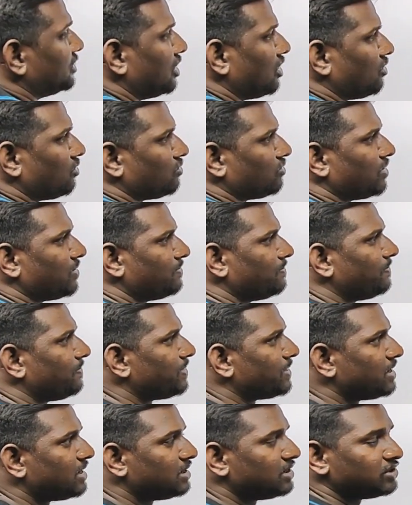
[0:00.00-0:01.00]
down one.
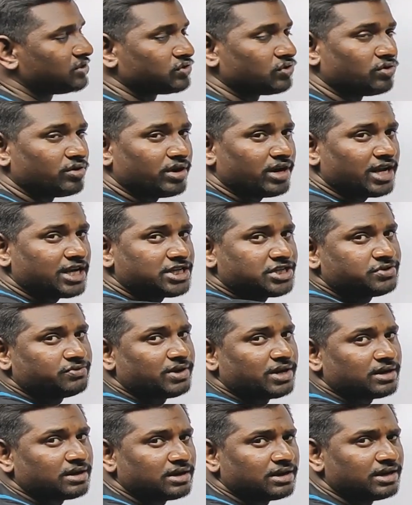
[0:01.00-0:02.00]
So next
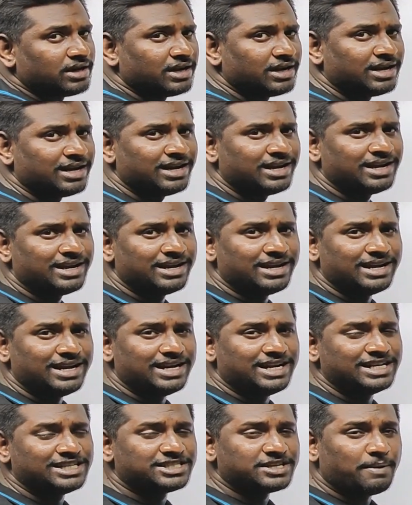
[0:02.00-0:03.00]
one,
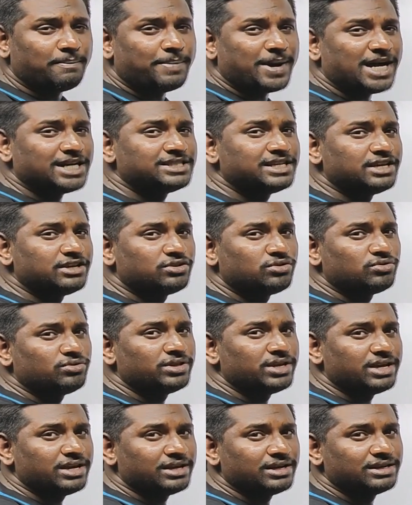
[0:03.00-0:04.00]
it is a passing
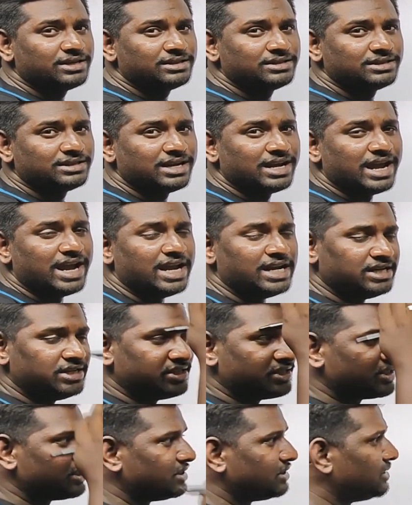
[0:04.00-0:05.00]
through the
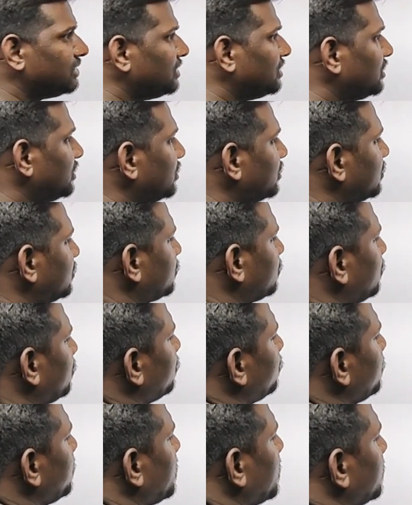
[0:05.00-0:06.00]
edge.
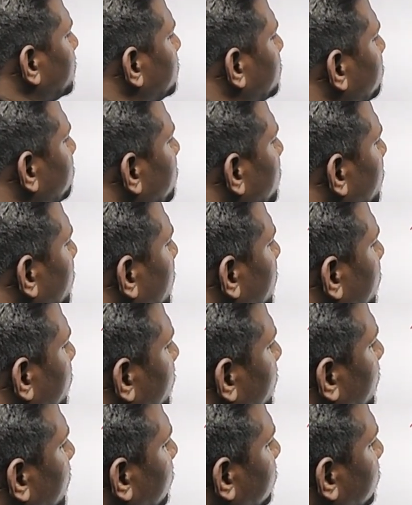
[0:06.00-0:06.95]
So you can simply write it